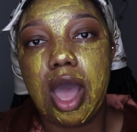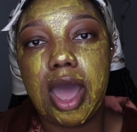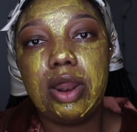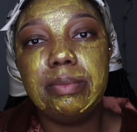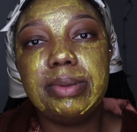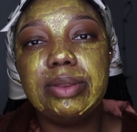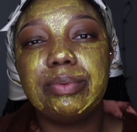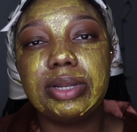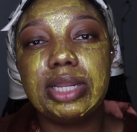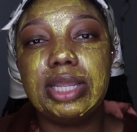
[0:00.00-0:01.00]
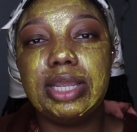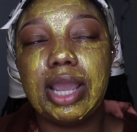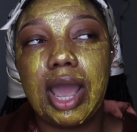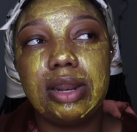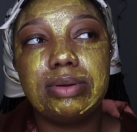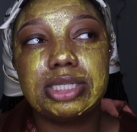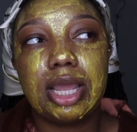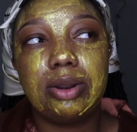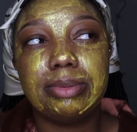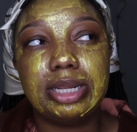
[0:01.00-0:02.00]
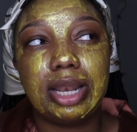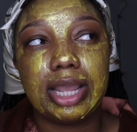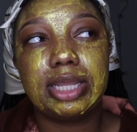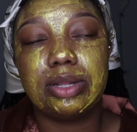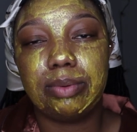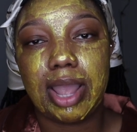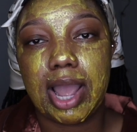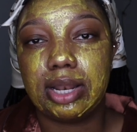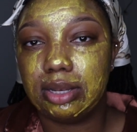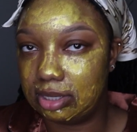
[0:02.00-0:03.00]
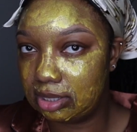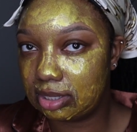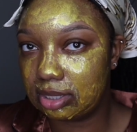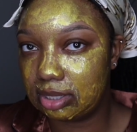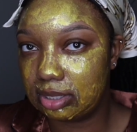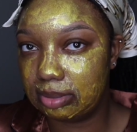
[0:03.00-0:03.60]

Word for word: I don't want to say I don't be liking the way I look,